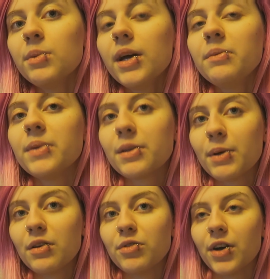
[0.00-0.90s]
yeah, that's
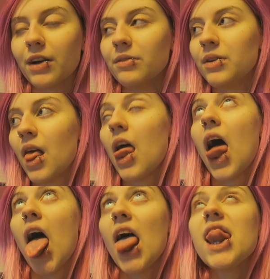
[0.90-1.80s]
about it for now.
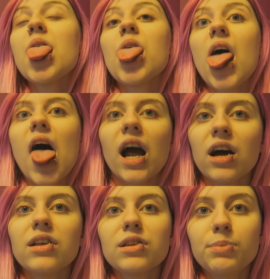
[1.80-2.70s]
I
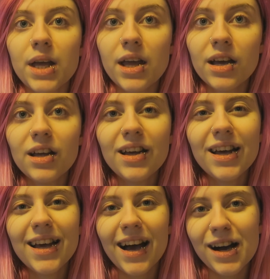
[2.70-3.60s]
can't speak.
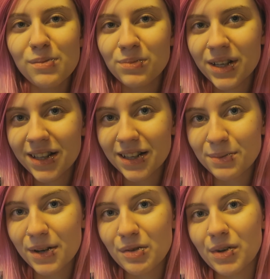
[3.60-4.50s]
That's
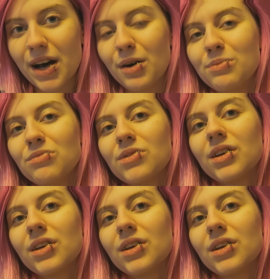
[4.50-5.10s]
about it for now.